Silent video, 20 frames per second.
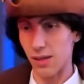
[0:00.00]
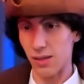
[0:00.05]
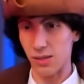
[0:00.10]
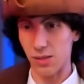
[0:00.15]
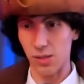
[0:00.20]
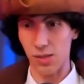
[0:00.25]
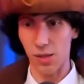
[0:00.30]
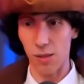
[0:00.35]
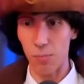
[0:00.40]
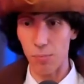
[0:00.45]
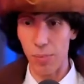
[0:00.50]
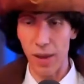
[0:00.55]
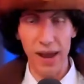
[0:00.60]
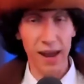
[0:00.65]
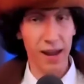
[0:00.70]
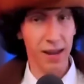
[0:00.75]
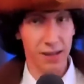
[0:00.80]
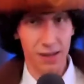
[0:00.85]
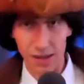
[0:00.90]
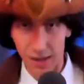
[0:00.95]
some
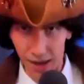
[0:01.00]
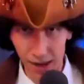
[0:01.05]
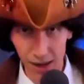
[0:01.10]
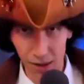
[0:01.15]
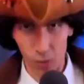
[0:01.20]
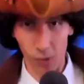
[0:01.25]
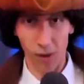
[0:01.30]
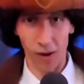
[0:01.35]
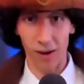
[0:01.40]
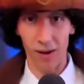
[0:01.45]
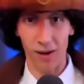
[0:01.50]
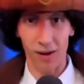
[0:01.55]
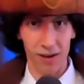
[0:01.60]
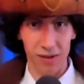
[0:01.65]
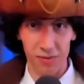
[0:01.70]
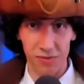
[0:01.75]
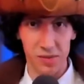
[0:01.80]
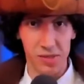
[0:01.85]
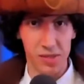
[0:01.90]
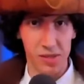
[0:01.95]
banned network
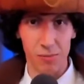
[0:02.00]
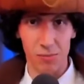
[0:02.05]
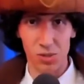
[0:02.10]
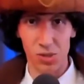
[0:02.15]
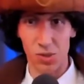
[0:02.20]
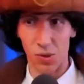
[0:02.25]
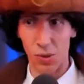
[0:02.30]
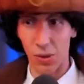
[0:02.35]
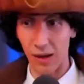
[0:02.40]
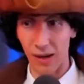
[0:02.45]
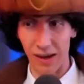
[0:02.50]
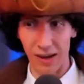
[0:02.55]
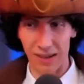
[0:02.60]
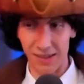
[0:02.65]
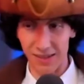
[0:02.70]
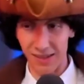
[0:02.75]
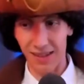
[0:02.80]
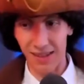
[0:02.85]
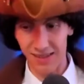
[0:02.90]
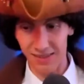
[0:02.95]
of some sort, like
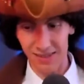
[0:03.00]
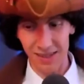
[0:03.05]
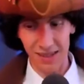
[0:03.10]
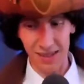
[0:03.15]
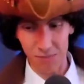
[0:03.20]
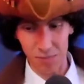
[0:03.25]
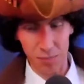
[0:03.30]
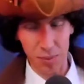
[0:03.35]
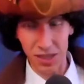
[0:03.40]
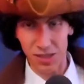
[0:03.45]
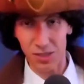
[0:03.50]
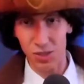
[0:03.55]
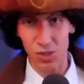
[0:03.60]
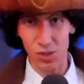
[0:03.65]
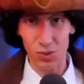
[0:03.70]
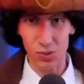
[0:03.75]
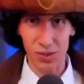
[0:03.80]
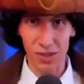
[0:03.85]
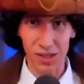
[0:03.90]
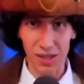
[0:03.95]

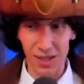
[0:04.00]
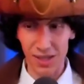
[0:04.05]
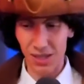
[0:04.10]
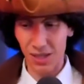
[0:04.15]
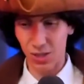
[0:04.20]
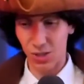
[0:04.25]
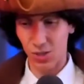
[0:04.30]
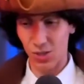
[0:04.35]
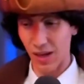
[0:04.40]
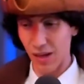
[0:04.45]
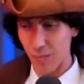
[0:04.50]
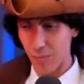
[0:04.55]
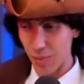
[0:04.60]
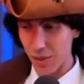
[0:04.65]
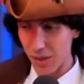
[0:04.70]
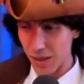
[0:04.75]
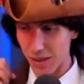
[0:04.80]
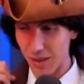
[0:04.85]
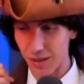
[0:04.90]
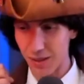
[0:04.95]
BitChute? Should I
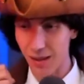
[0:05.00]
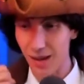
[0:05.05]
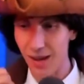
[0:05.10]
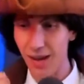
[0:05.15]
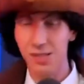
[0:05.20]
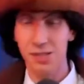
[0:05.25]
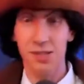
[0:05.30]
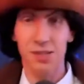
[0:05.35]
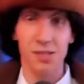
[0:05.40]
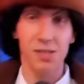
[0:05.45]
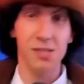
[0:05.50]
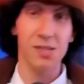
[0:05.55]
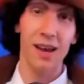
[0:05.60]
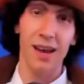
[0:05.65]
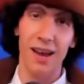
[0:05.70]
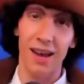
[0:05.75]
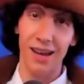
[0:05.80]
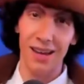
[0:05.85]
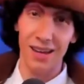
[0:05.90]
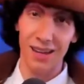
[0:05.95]
be cast
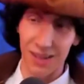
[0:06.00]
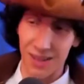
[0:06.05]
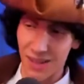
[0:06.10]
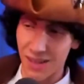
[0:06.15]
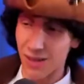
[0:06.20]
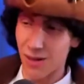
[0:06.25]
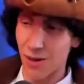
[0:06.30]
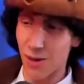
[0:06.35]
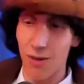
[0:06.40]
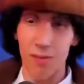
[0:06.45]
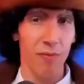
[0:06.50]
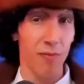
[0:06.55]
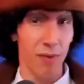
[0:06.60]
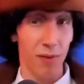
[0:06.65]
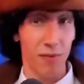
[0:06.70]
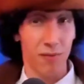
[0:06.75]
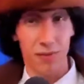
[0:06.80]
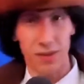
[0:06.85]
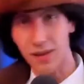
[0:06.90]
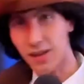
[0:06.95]
aside off
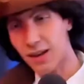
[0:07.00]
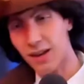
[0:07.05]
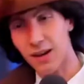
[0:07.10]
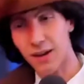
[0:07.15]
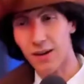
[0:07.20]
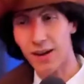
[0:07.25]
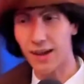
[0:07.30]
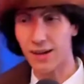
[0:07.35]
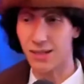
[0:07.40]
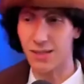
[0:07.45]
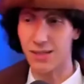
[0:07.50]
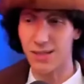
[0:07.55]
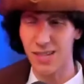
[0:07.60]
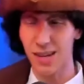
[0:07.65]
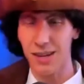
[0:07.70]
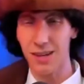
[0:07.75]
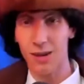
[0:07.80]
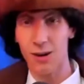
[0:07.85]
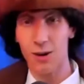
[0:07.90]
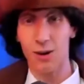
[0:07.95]
of the internet and
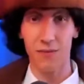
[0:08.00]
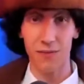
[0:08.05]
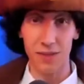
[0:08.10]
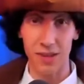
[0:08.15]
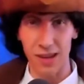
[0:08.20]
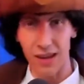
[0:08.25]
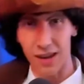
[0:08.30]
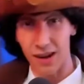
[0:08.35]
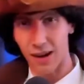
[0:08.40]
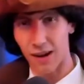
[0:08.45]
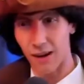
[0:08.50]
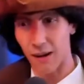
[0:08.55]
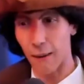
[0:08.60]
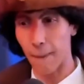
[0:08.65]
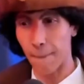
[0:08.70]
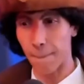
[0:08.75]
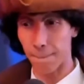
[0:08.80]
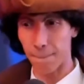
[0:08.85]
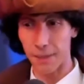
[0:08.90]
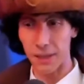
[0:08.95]
taken off the air
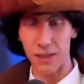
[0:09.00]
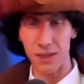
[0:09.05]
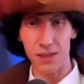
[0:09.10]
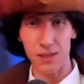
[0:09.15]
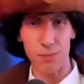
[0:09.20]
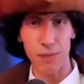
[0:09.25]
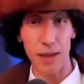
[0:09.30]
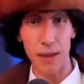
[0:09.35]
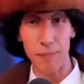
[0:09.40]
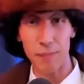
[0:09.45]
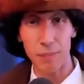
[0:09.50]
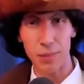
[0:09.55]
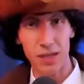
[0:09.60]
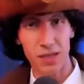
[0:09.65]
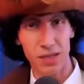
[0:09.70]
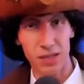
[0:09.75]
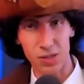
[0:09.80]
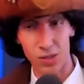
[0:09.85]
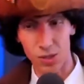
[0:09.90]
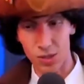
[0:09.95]
because my
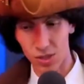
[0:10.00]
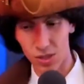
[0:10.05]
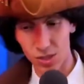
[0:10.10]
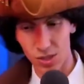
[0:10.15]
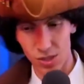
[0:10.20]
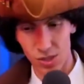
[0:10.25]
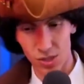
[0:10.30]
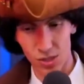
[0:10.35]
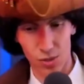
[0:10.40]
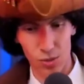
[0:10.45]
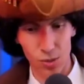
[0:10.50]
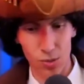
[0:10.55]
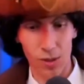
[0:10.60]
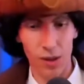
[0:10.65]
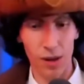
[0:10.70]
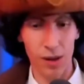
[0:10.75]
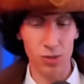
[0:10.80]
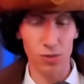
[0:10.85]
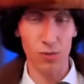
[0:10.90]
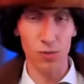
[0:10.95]
opinions are just too
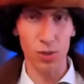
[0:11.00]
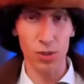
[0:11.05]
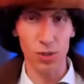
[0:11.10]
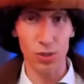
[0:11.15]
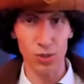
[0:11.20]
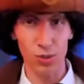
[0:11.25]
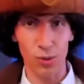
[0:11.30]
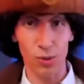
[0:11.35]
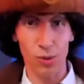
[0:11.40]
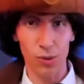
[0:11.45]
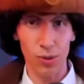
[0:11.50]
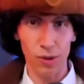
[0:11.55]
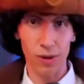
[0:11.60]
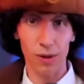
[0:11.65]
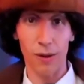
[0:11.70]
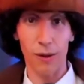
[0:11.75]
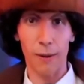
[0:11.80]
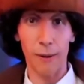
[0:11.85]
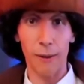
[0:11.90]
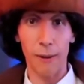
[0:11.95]
controversial?
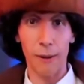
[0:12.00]
Or